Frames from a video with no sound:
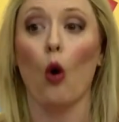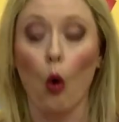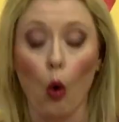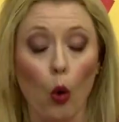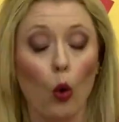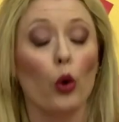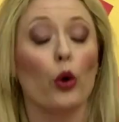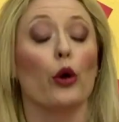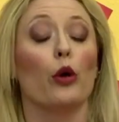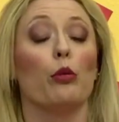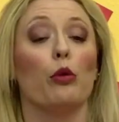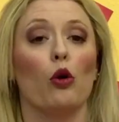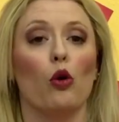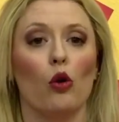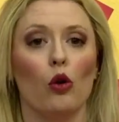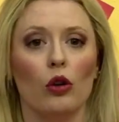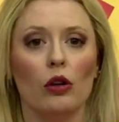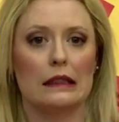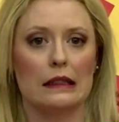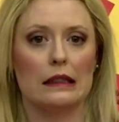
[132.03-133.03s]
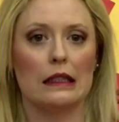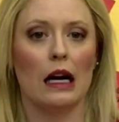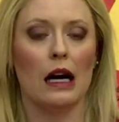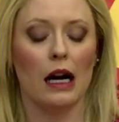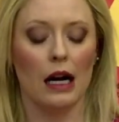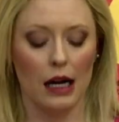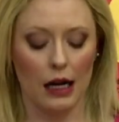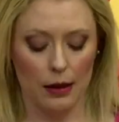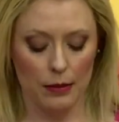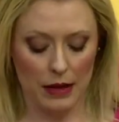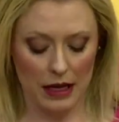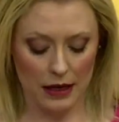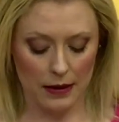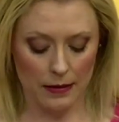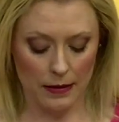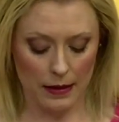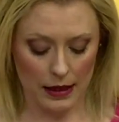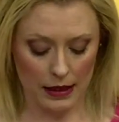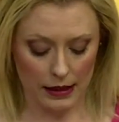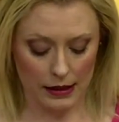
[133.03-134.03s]
horrible time
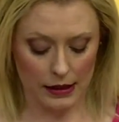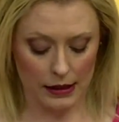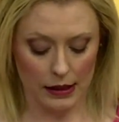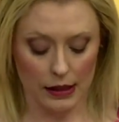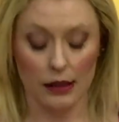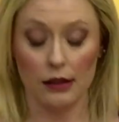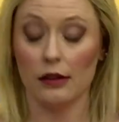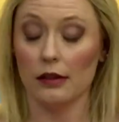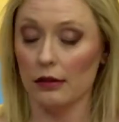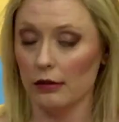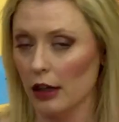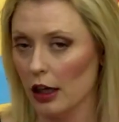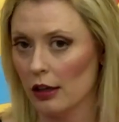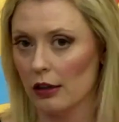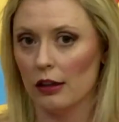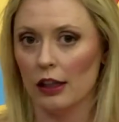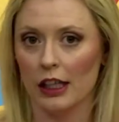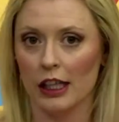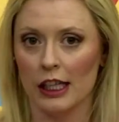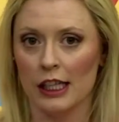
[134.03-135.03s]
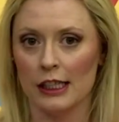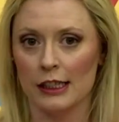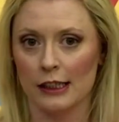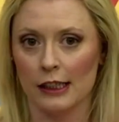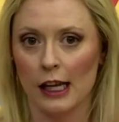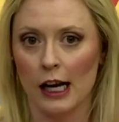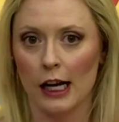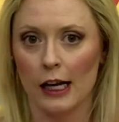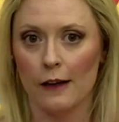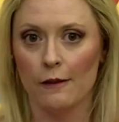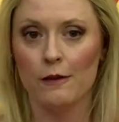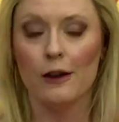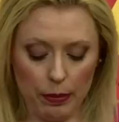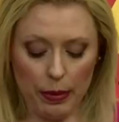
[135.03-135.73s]
in this young lady's life.